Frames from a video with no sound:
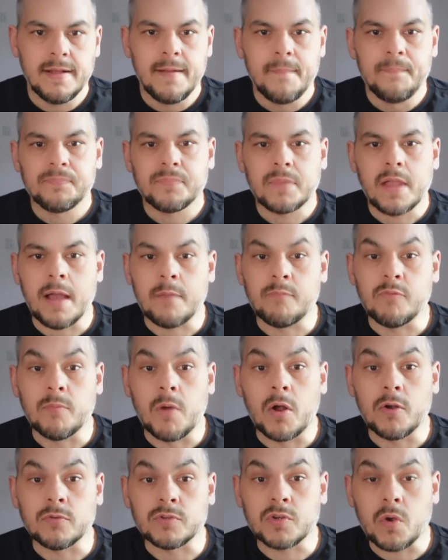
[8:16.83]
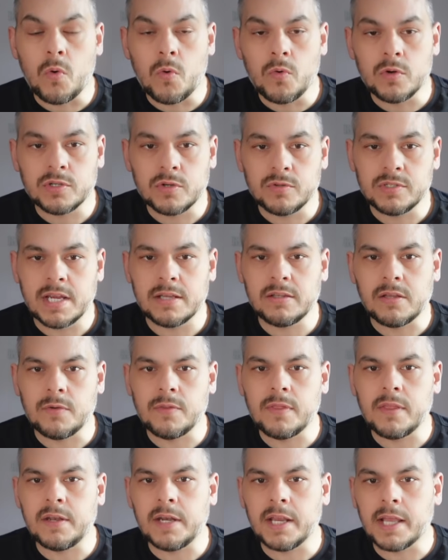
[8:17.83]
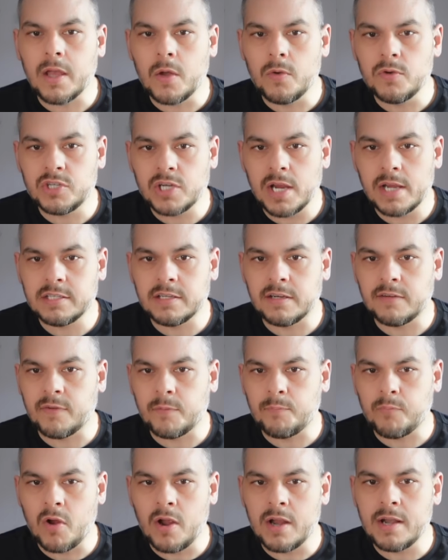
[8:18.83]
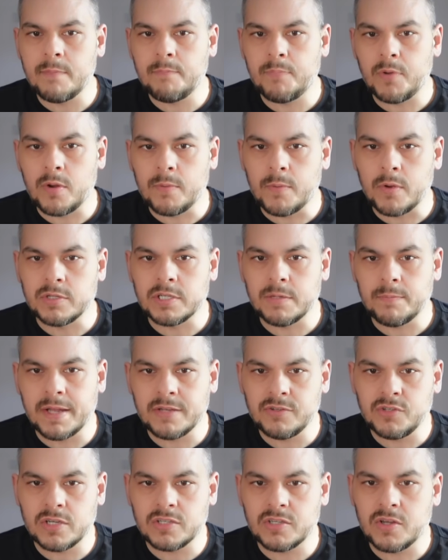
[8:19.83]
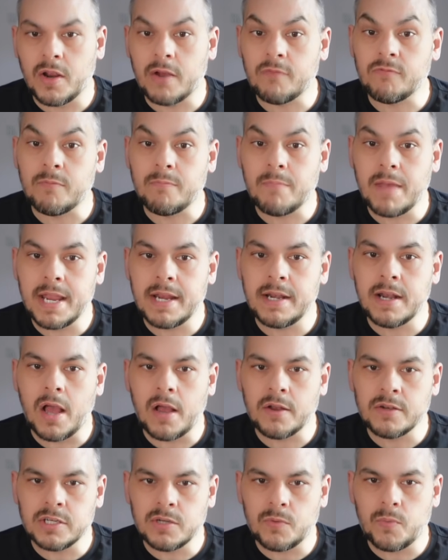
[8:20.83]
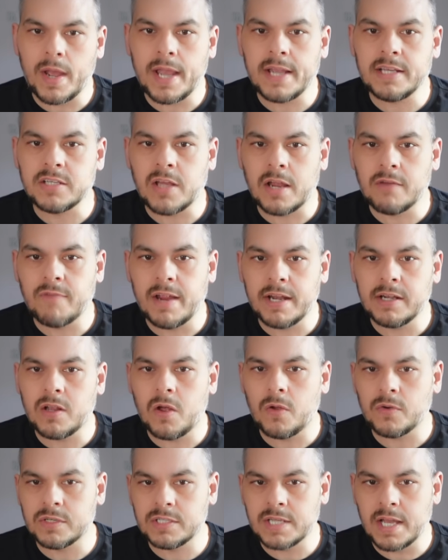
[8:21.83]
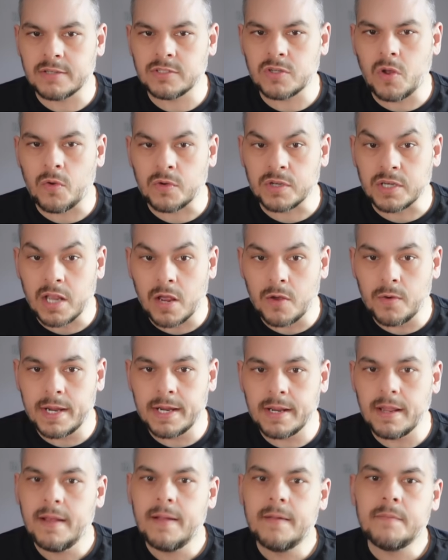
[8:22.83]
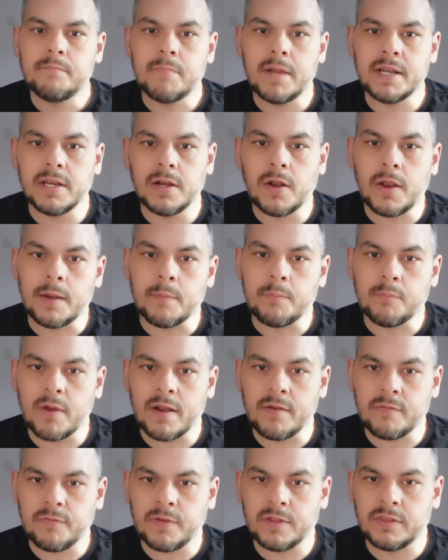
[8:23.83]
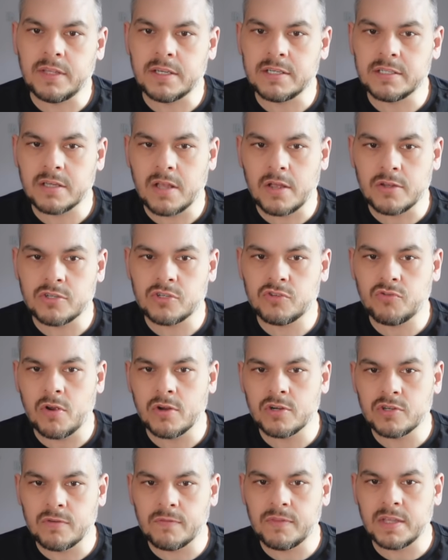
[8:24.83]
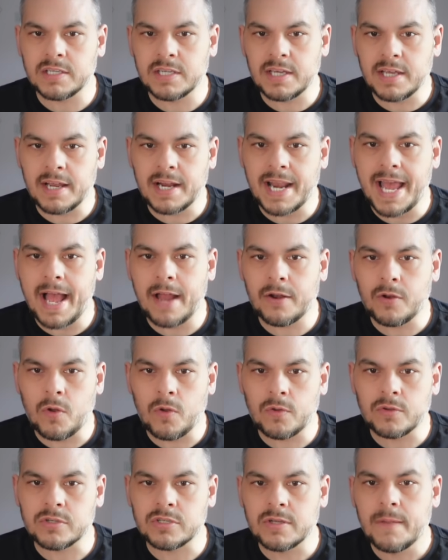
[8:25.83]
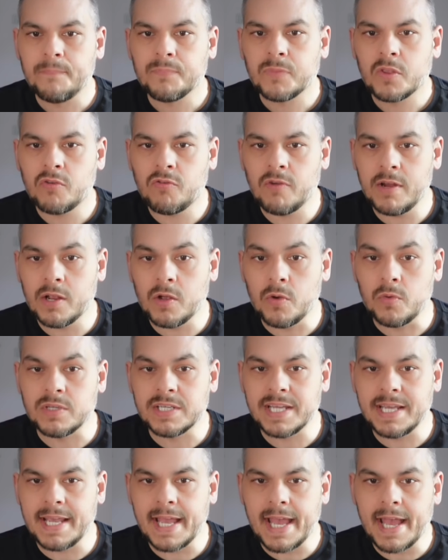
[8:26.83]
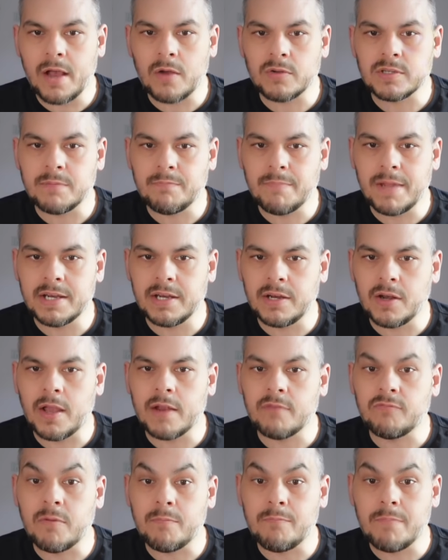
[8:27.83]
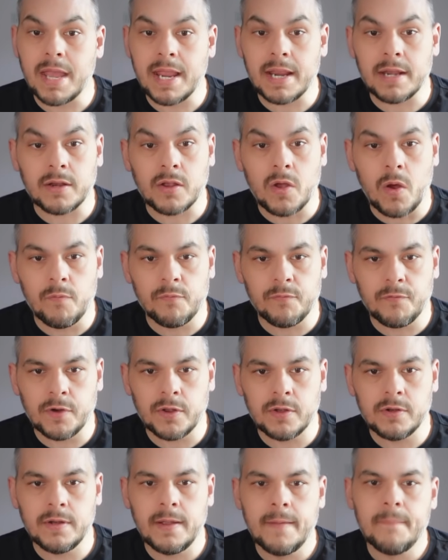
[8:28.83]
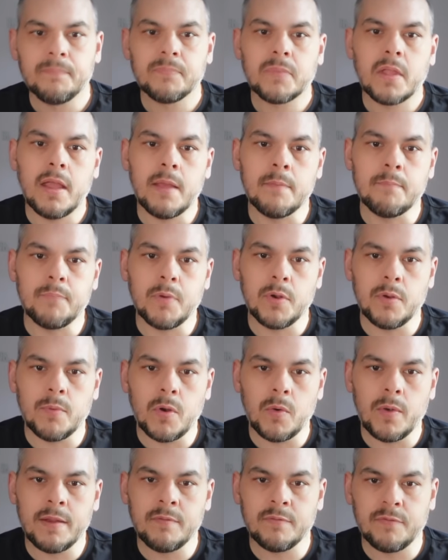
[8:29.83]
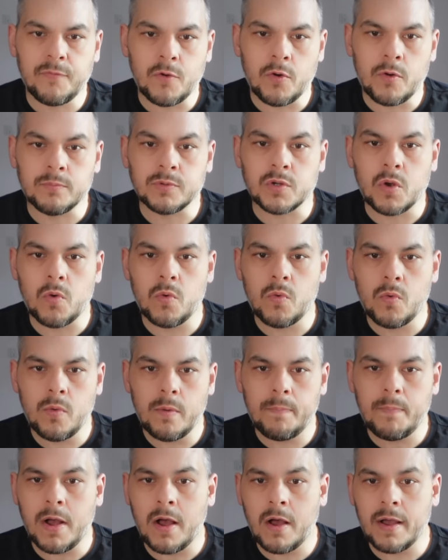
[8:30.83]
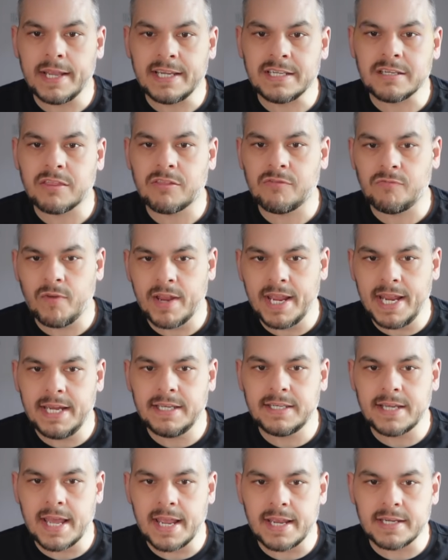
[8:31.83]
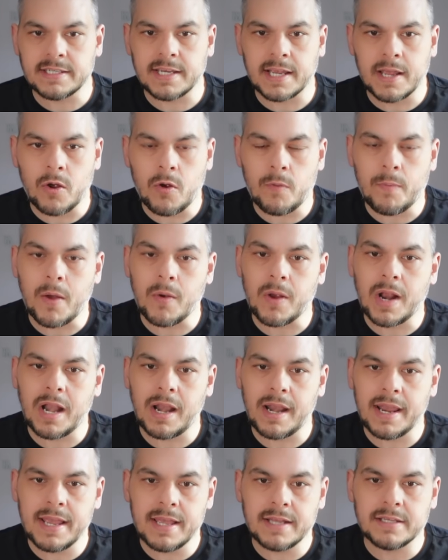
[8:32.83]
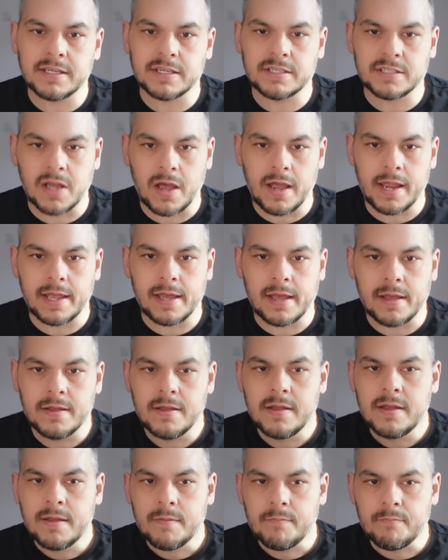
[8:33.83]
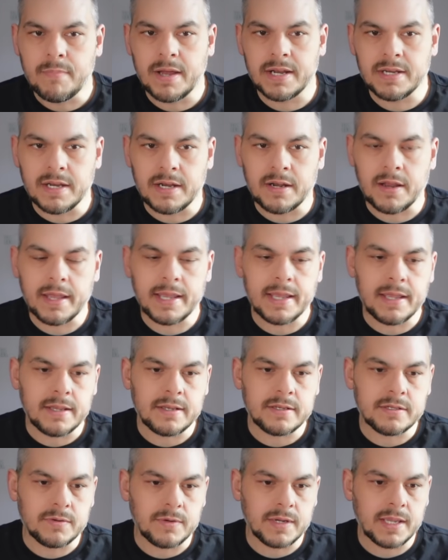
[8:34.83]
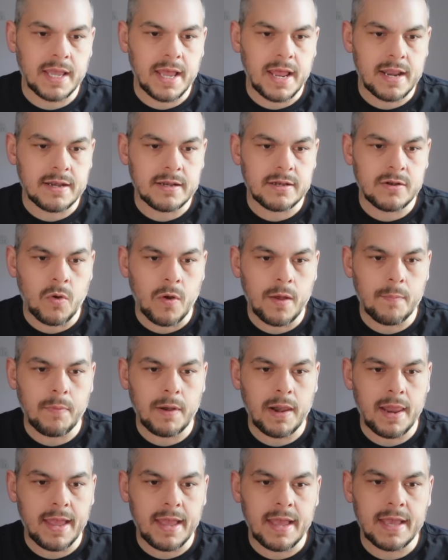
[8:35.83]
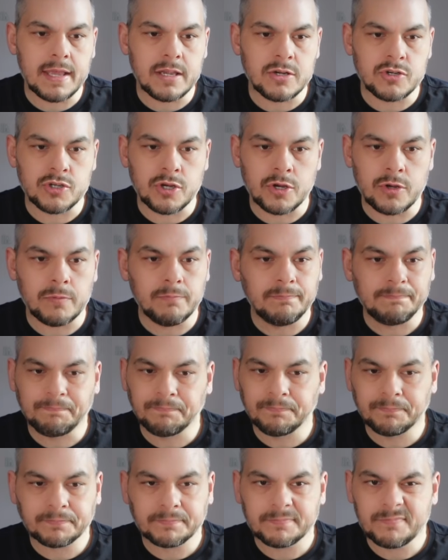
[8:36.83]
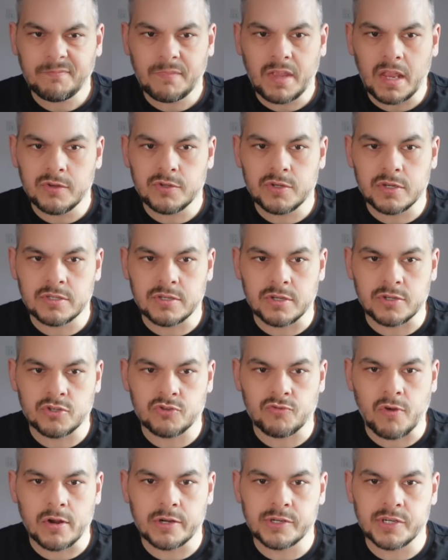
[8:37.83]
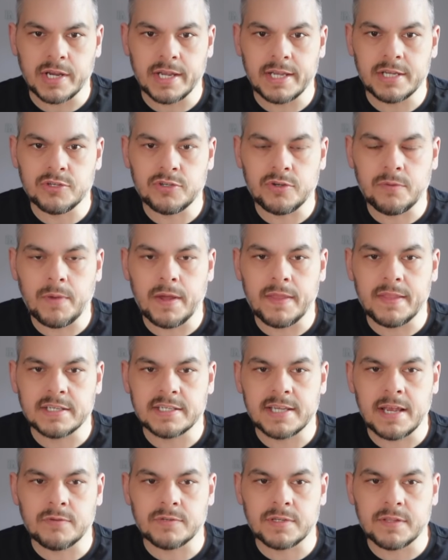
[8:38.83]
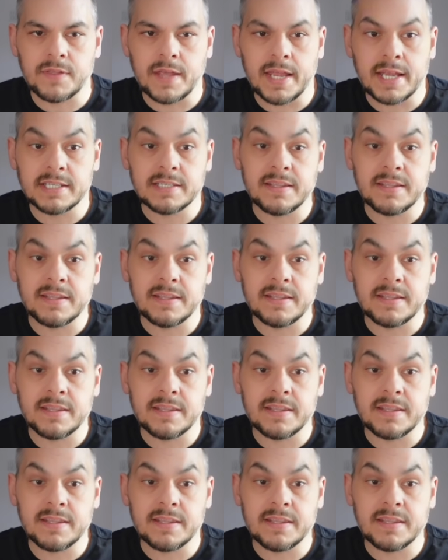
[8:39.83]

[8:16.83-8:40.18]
Romano's also said that the negotiations for Bryan Mbeumo to Manchester United remain underway. Direct contacts ongoing. Man United and Brentford discuss structure of the deal, add-ons, critical details, and Man United remain confident. Mbeumo informed all parties 3 days ago about clear desire. Man United. So again, not a player issue, just a structure issue by the sounds of things.